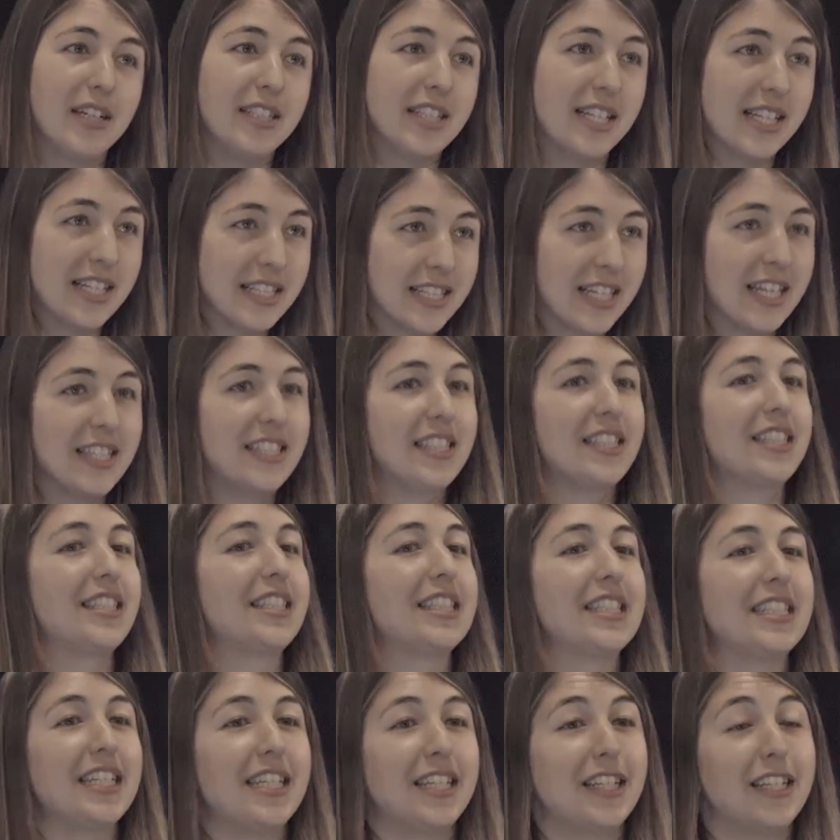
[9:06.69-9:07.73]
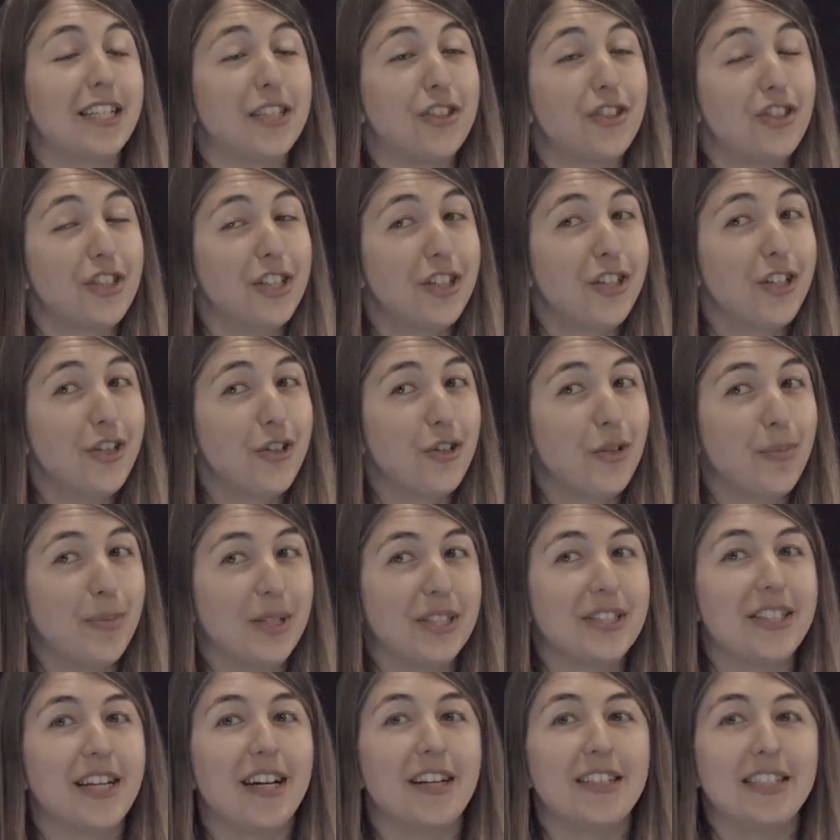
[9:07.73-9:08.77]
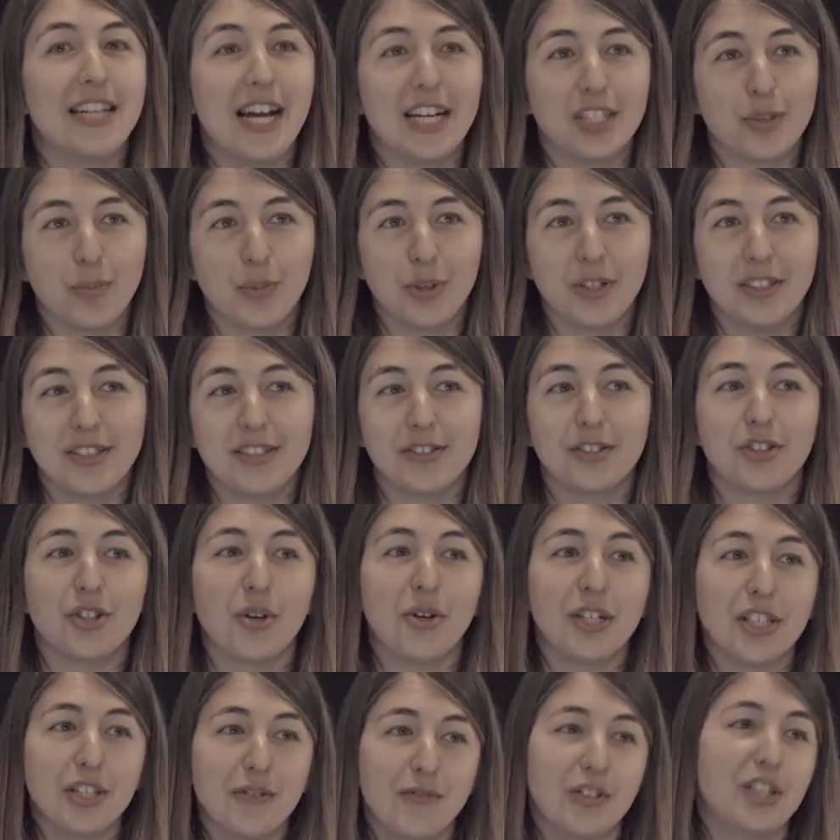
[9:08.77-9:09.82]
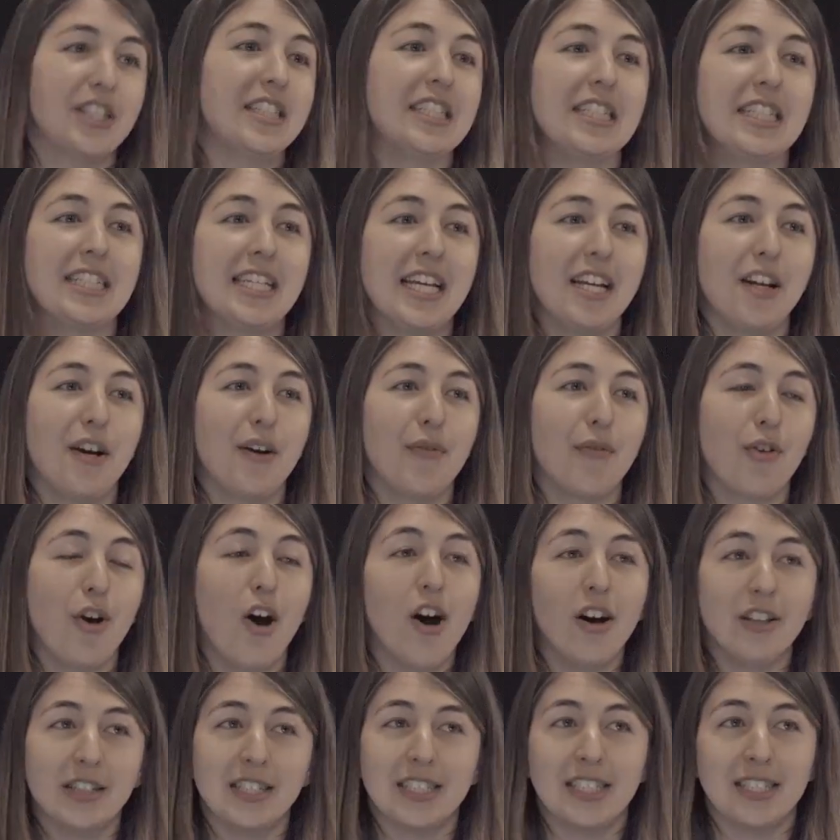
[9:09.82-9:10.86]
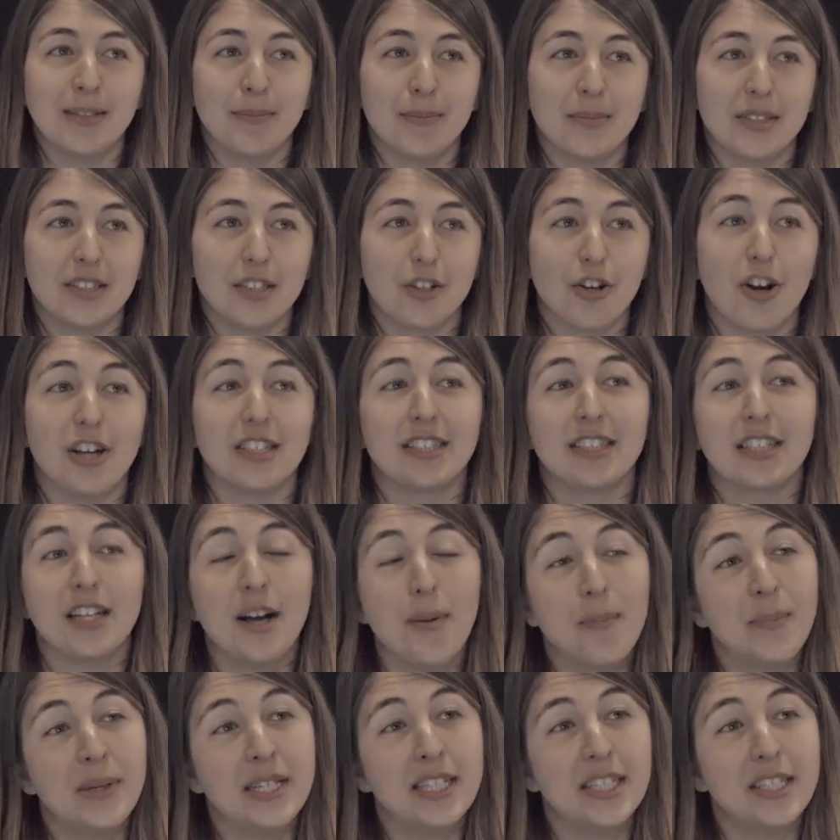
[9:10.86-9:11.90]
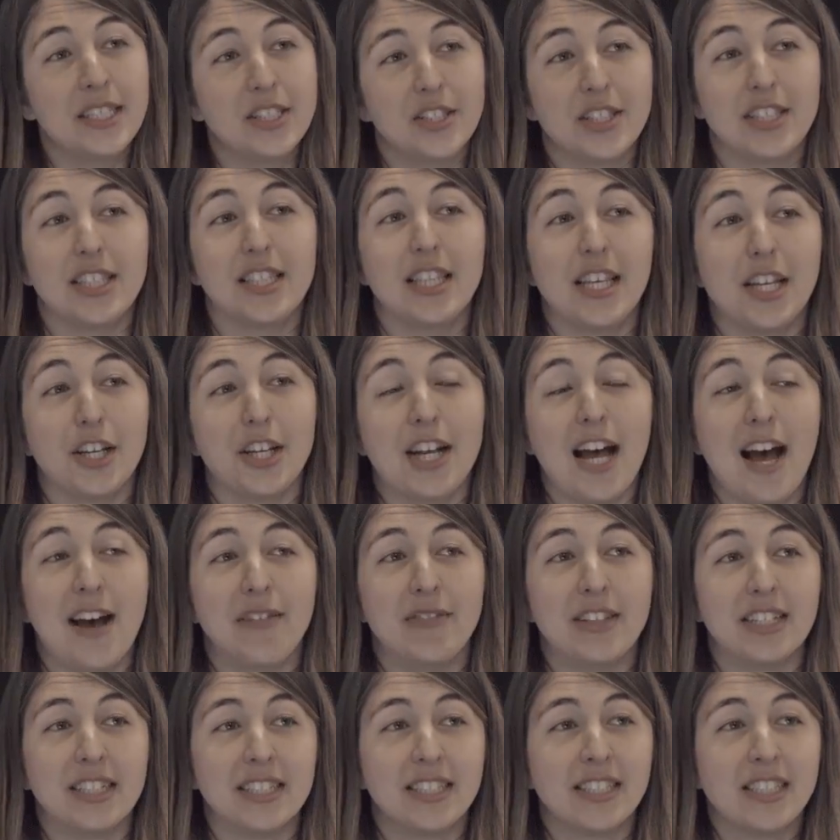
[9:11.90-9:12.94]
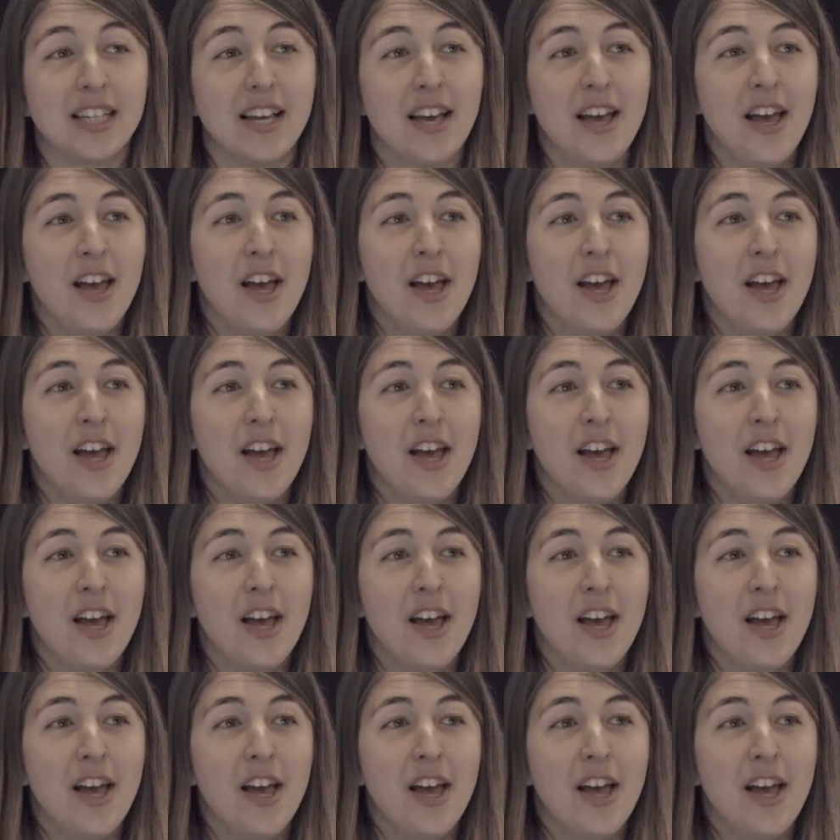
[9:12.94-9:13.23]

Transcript: a data scientist and data engineer who built out dashboards showing diversity data for all the teams across the company so that they could have this,